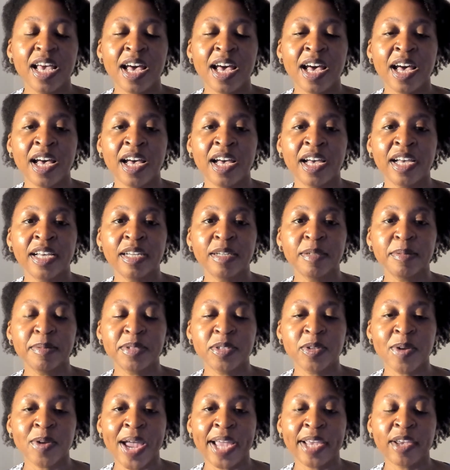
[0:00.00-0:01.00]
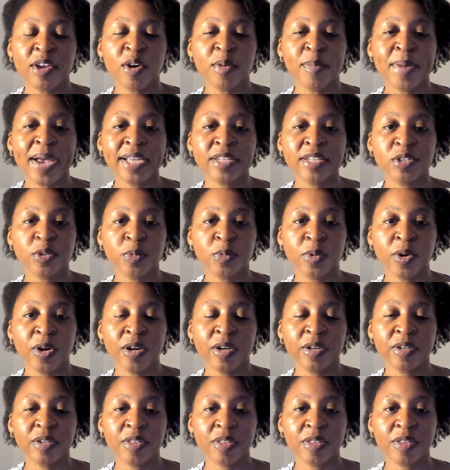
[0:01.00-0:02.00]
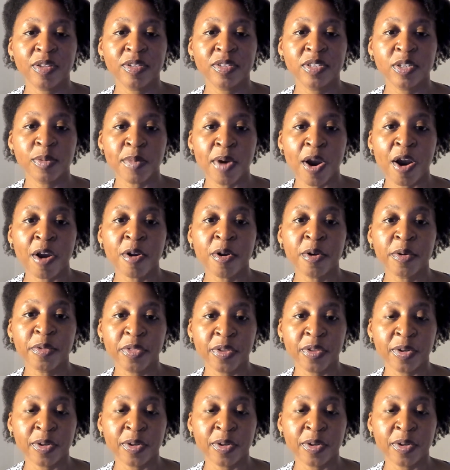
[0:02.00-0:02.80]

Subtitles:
So I go back to work tomorrow,